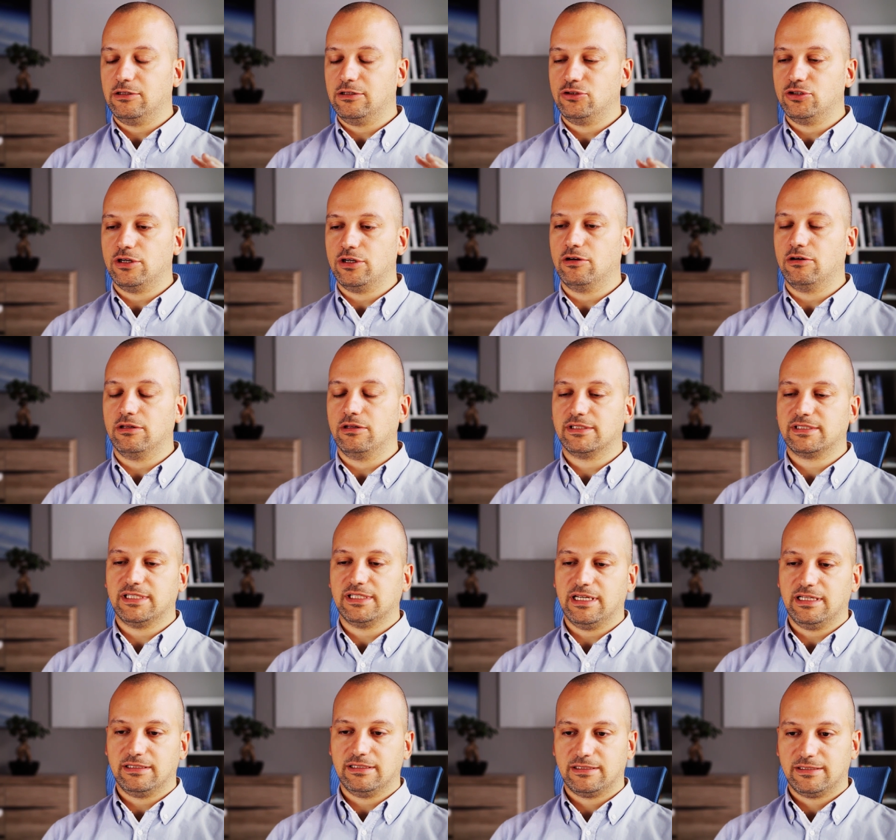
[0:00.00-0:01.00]
a general
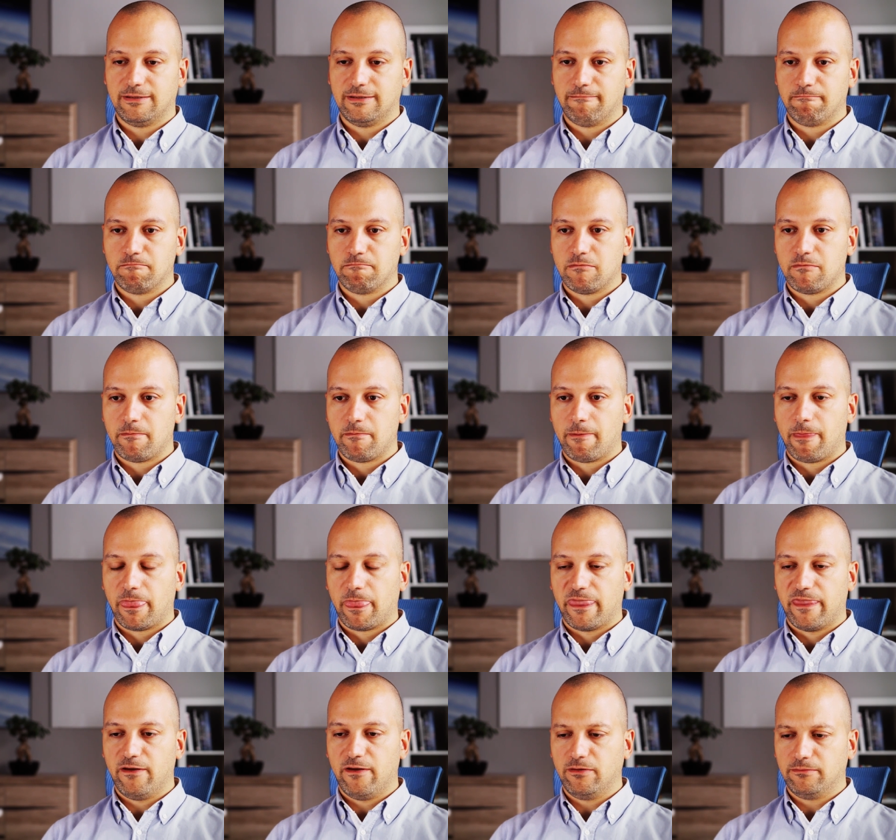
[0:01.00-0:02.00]
sense.
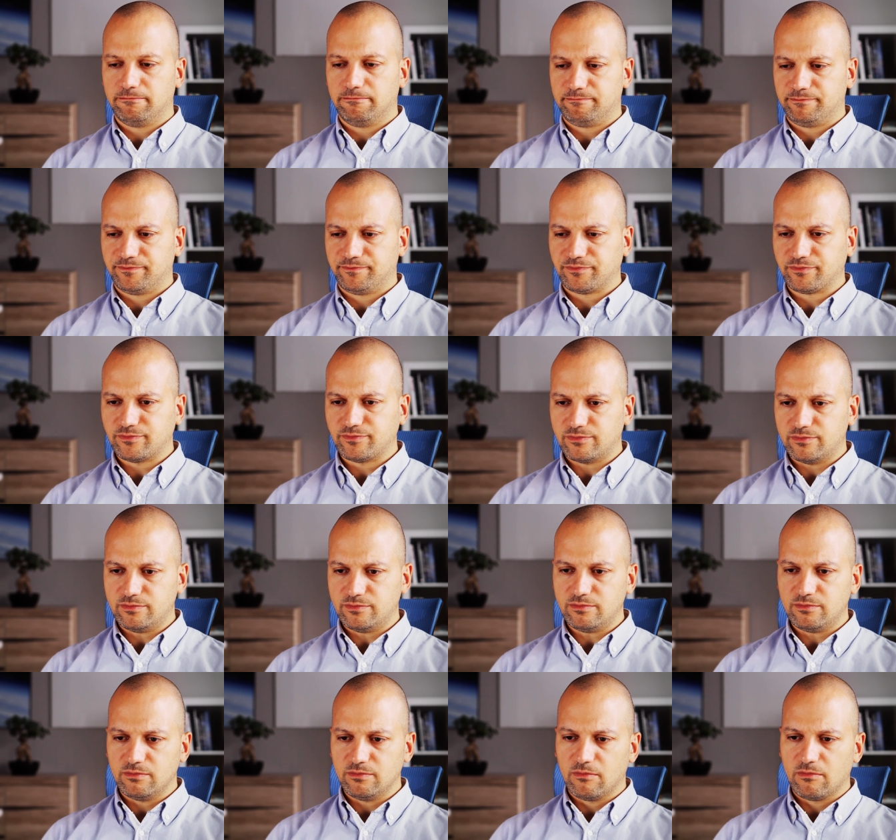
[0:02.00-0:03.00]
So
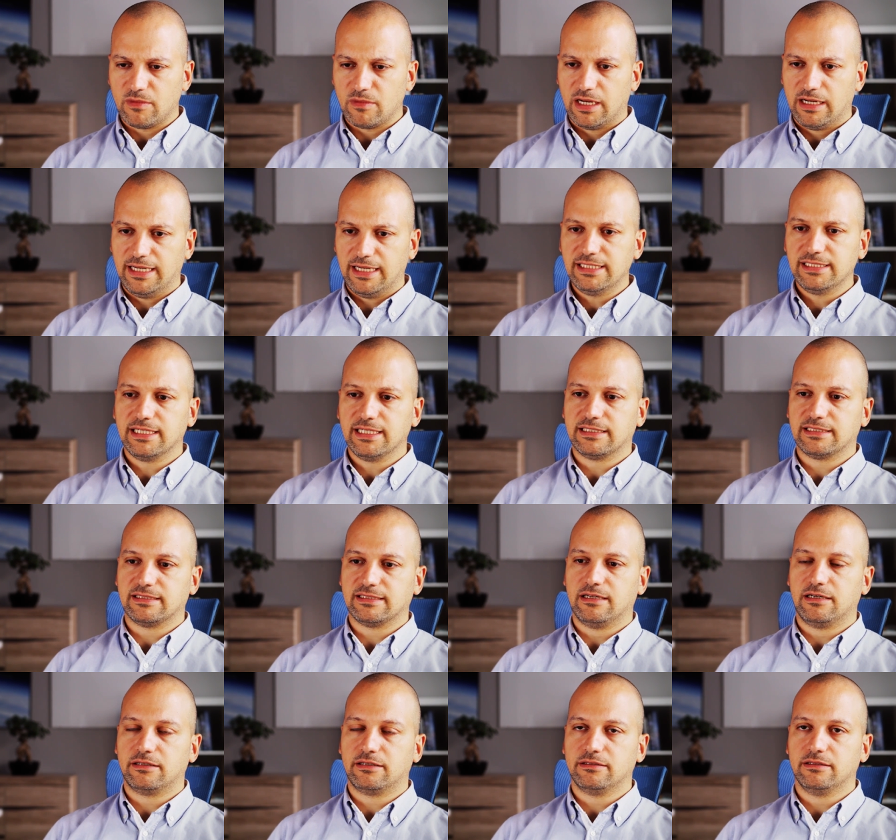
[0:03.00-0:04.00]
let's get
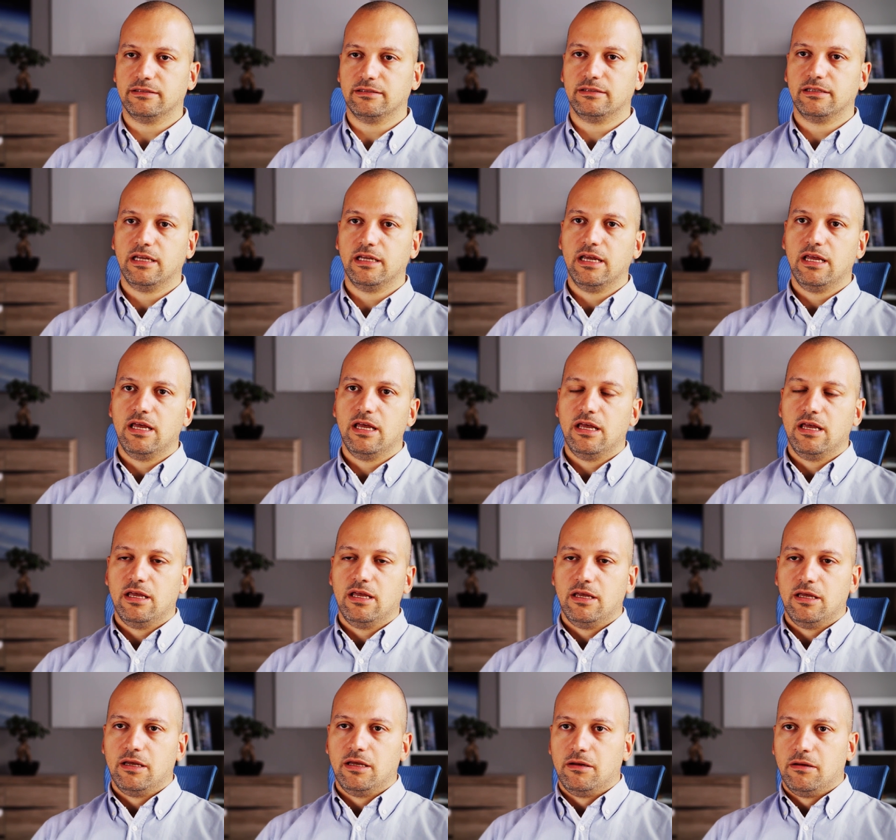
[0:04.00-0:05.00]
started.
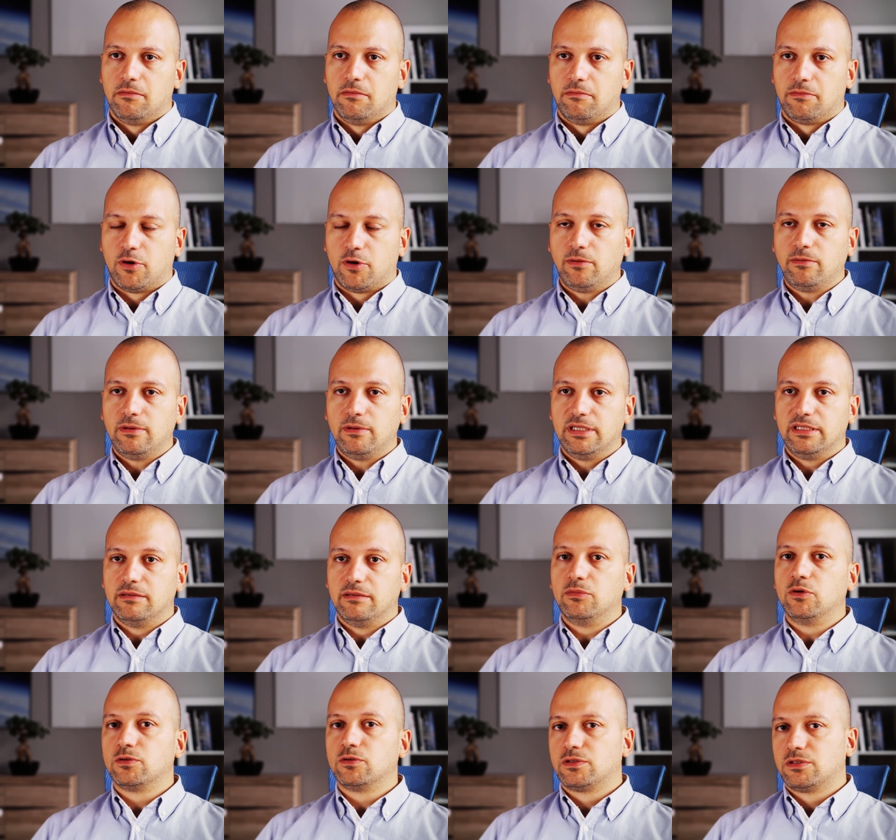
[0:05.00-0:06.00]
Probably
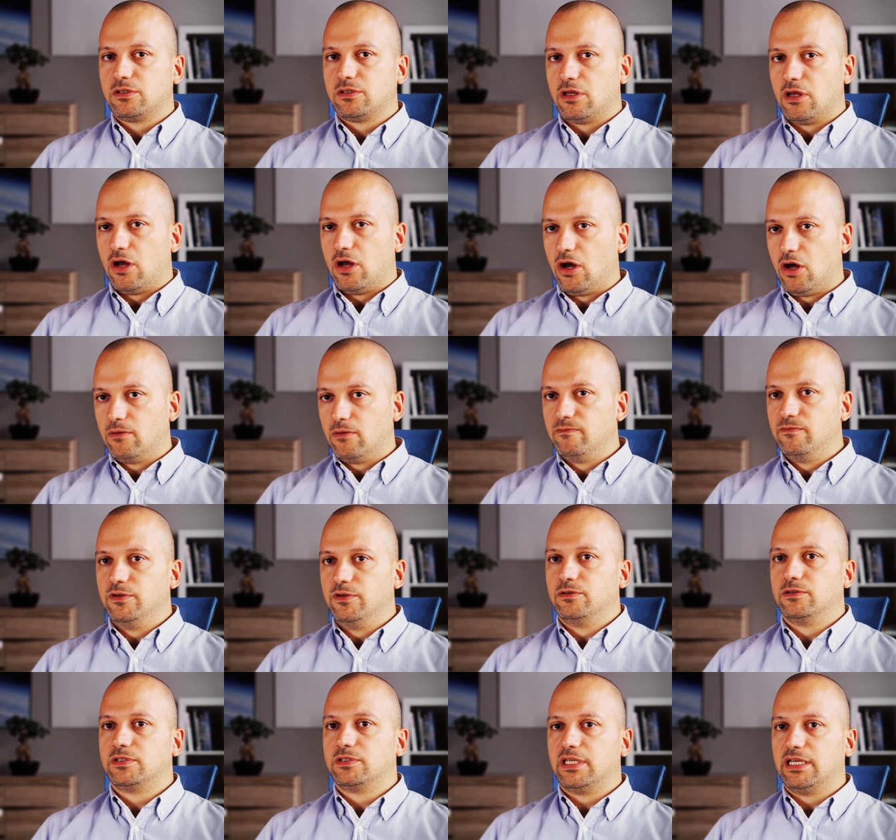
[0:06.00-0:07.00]
the most
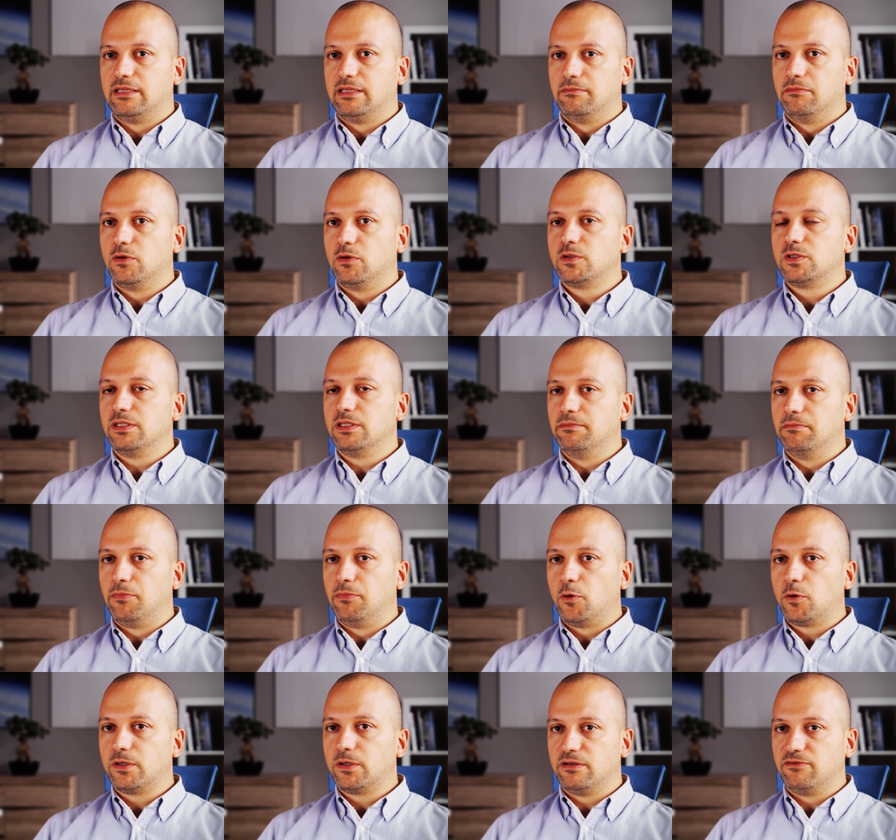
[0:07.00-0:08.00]
obvious and most
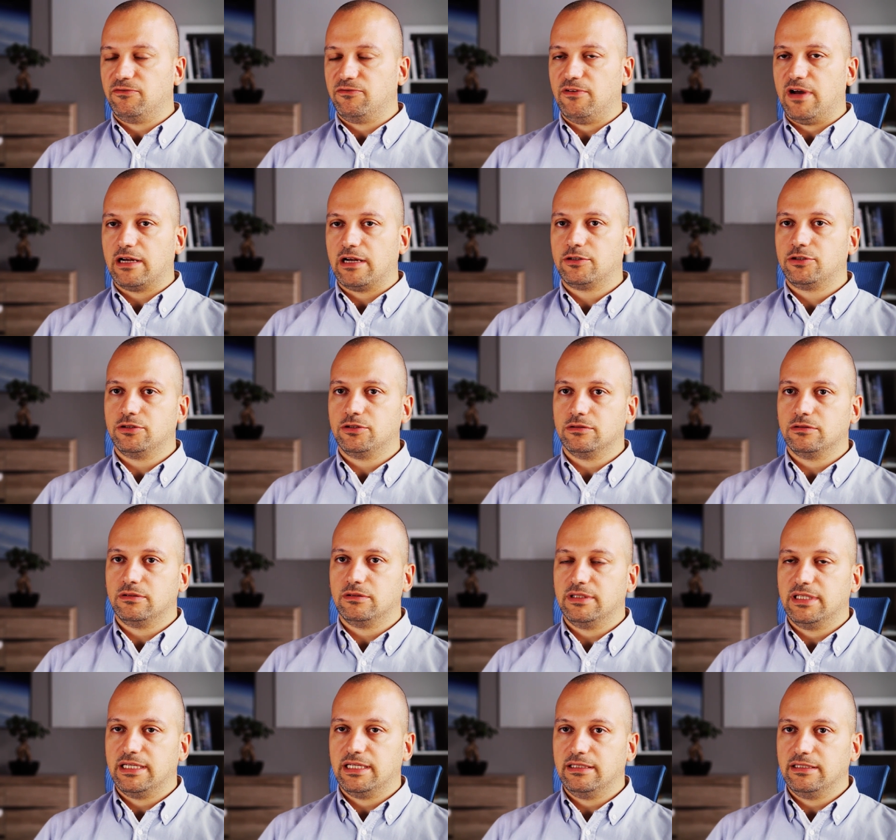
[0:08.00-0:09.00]
important
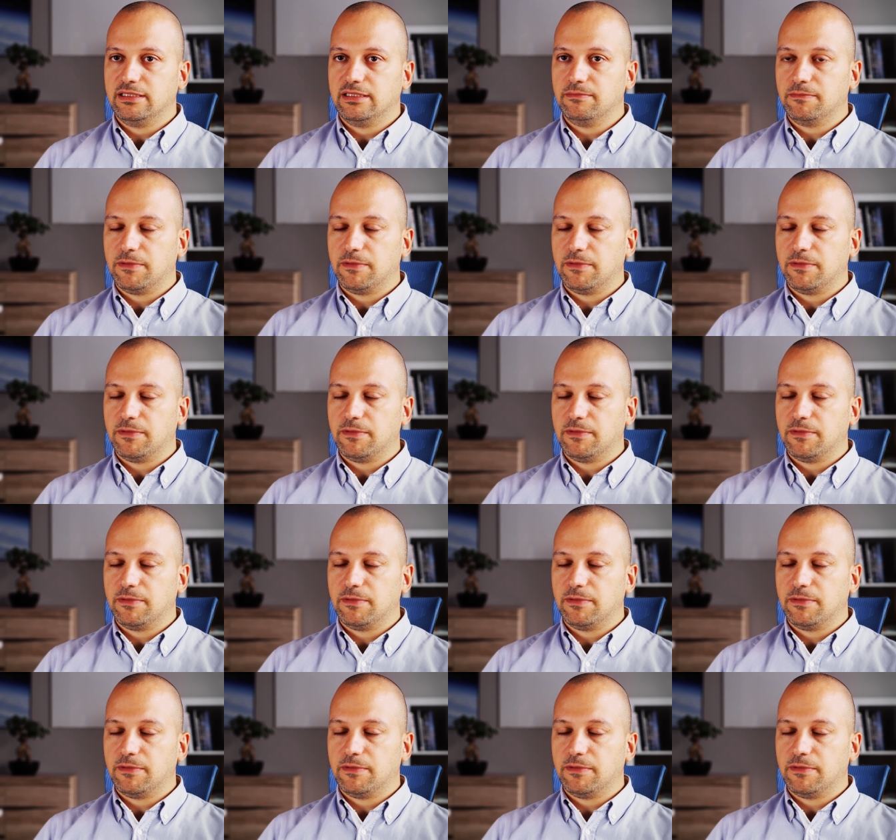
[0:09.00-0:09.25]
function that is